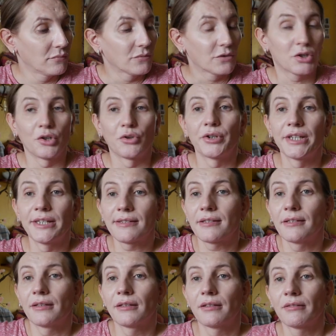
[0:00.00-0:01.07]
The
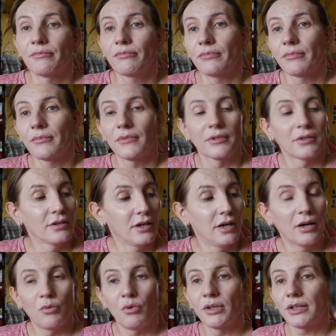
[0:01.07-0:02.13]
reason
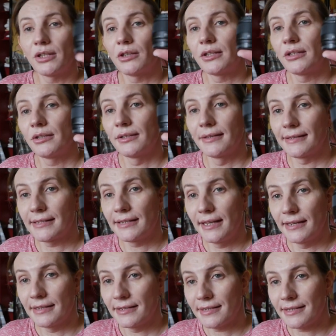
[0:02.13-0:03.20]
I wanted this
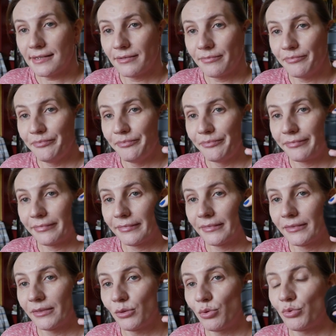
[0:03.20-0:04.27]
lens
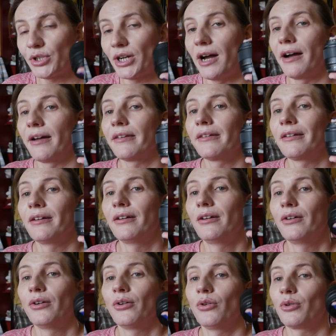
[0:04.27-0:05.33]
to try
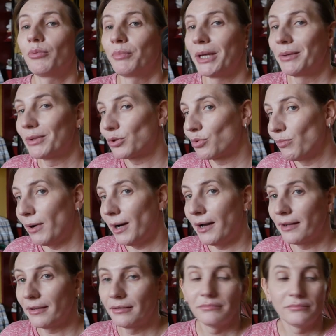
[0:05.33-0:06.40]
or maybe to
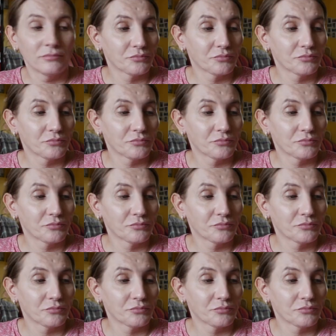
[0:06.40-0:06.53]
buy,